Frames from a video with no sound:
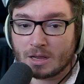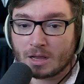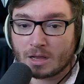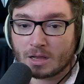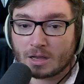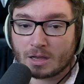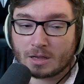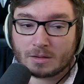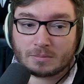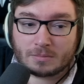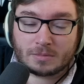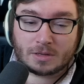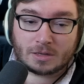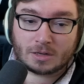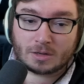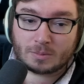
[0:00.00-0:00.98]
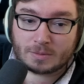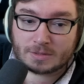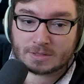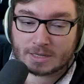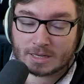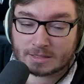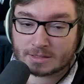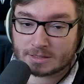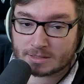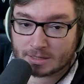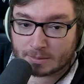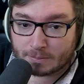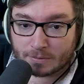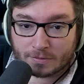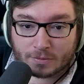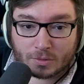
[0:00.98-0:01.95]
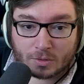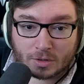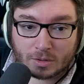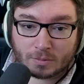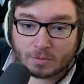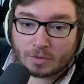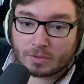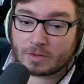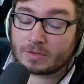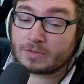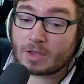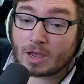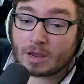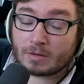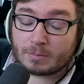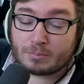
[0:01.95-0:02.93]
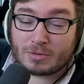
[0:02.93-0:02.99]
You know, as I said before, you've got the Zyra.